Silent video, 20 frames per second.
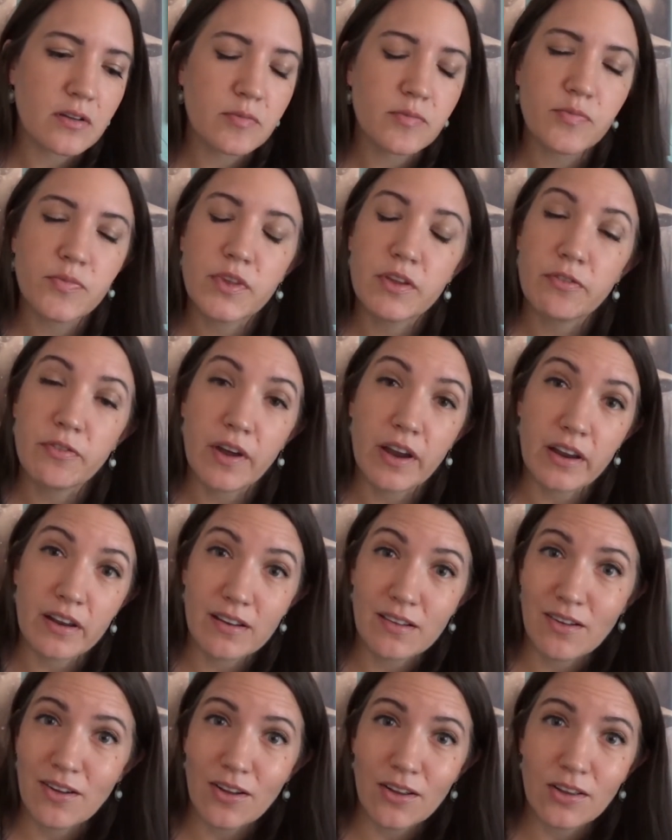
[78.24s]
if I
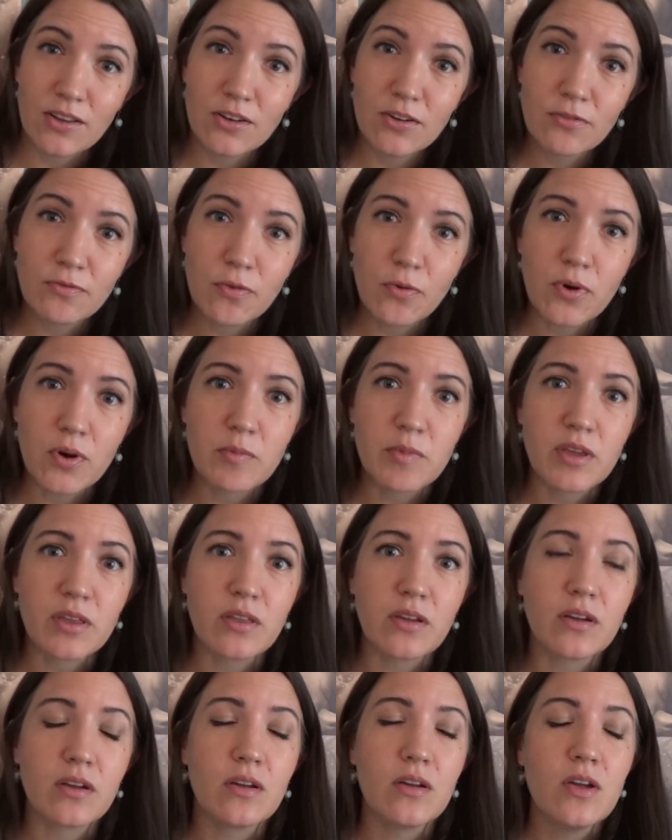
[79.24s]
can call it a
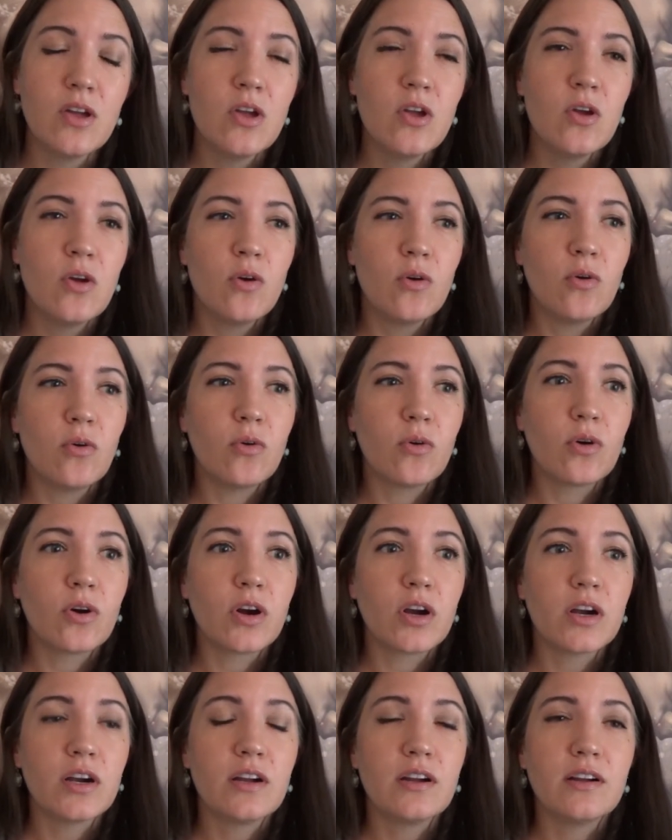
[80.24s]
formula,
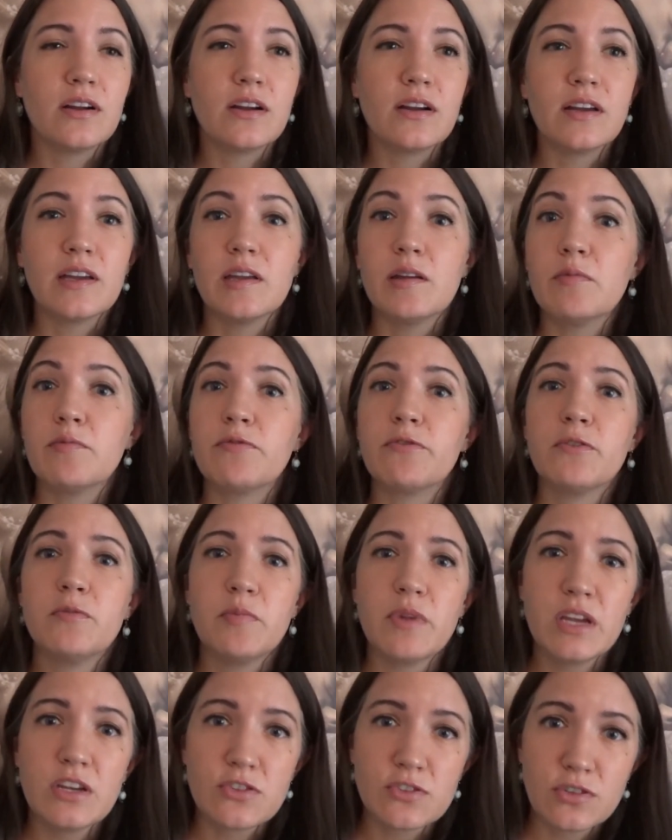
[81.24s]
or
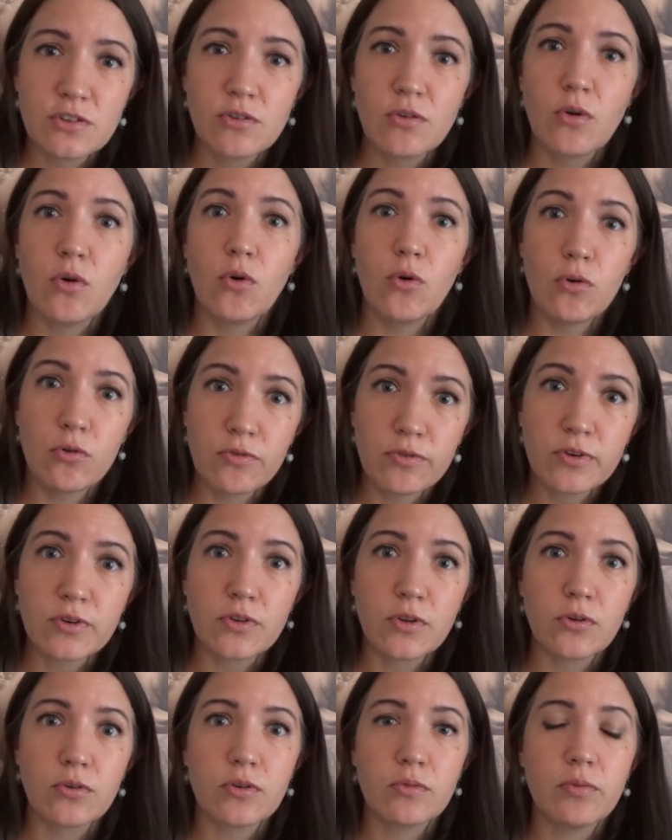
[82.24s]
information
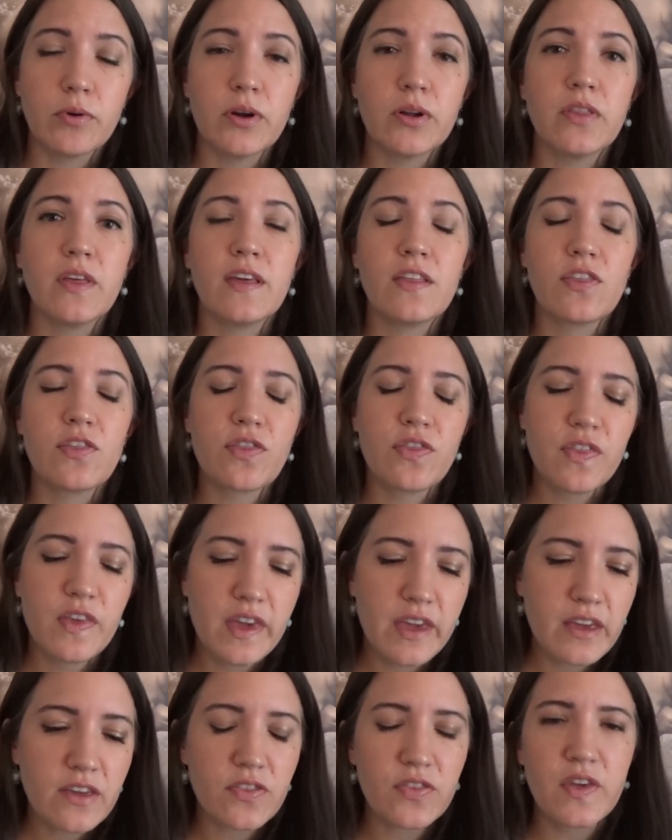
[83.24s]
overload, where they
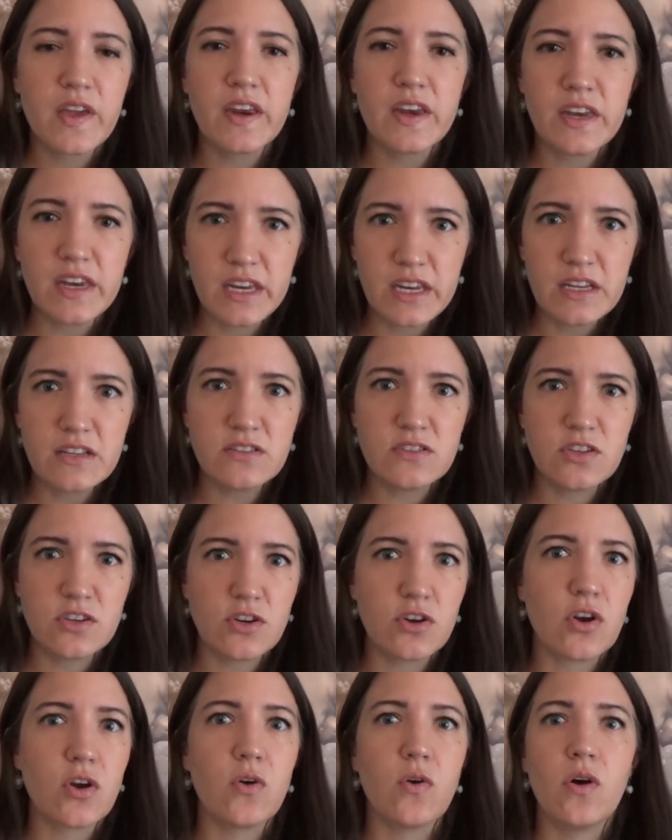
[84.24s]
think they need to
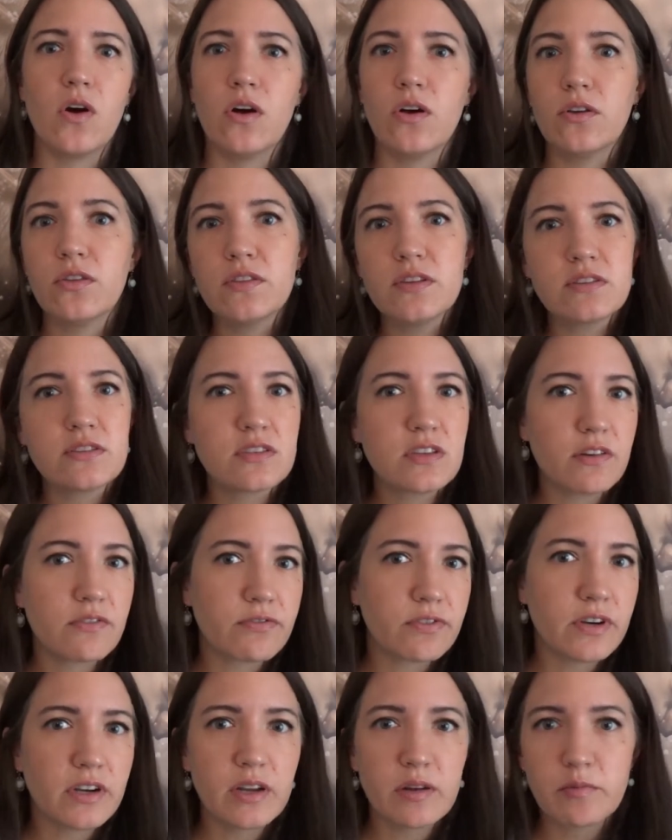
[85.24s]
know all this
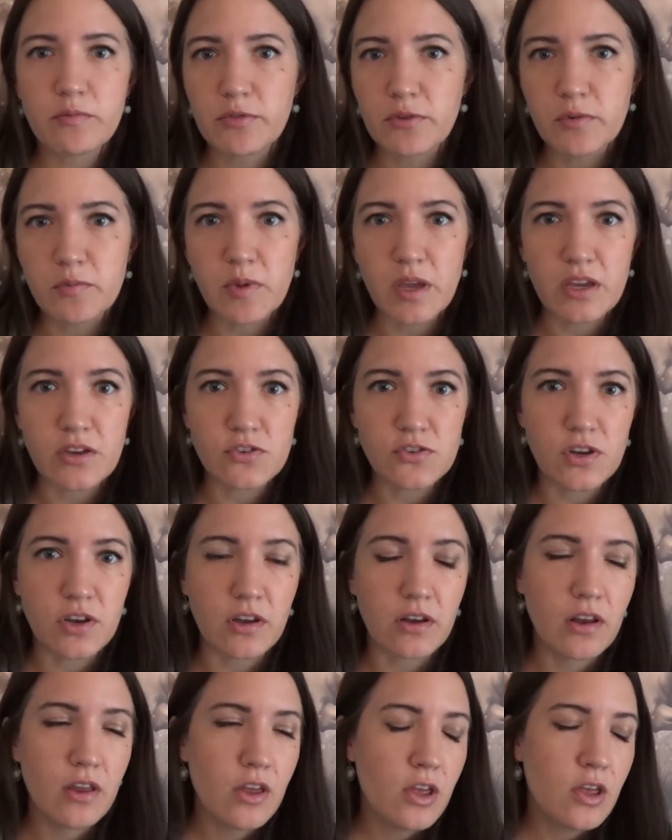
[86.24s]
different information.